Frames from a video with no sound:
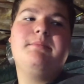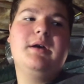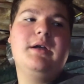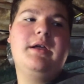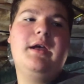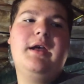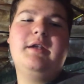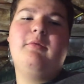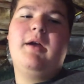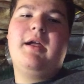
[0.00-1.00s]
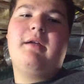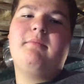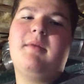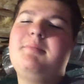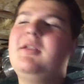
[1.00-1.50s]
But anyway,
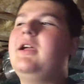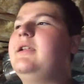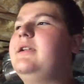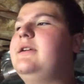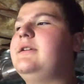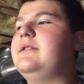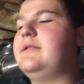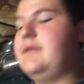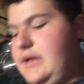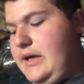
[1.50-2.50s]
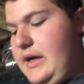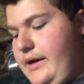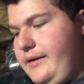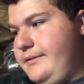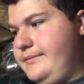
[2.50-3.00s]
my plan is, uh,